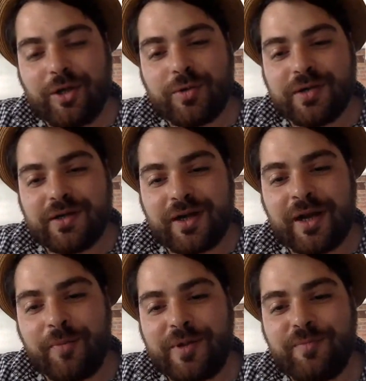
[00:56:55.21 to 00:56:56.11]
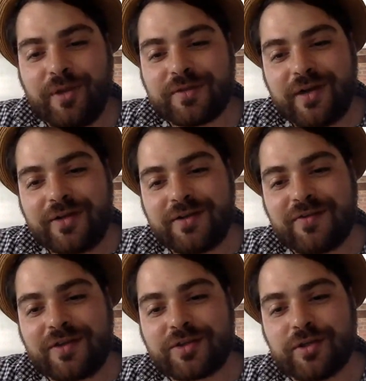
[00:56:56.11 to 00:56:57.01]
you know, a company built
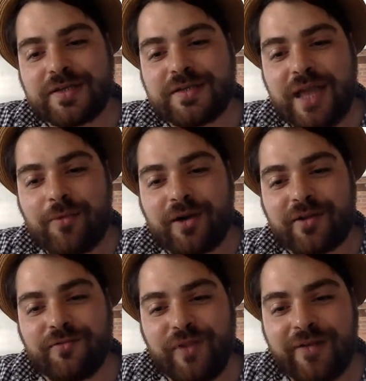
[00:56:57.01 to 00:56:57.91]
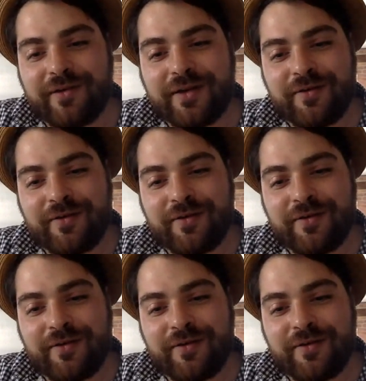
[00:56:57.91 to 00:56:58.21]
around a decentralized network is very,